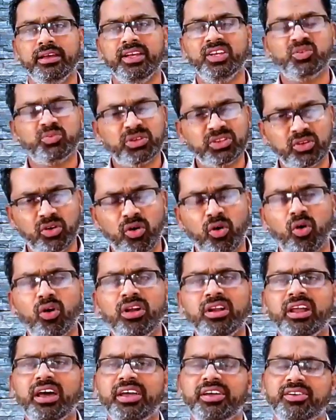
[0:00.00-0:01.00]
He spent the
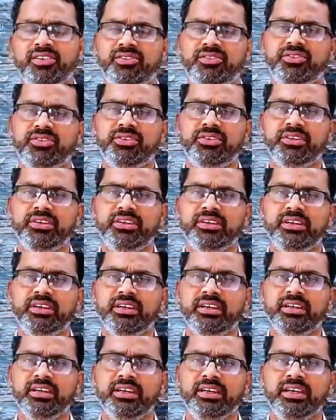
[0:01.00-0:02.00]
whole night.
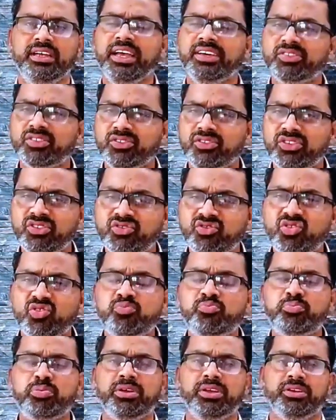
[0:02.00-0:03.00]
He has a
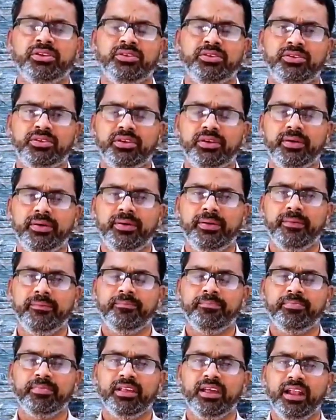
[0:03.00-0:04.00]
disciplined
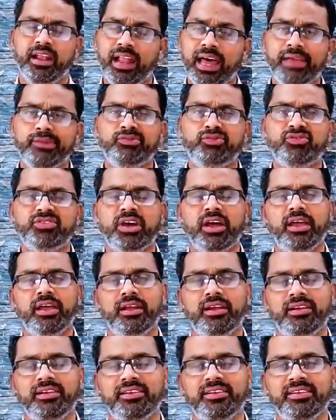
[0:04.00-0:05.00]

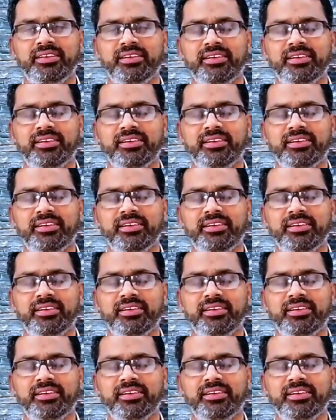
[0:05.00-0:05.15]
lifestyle,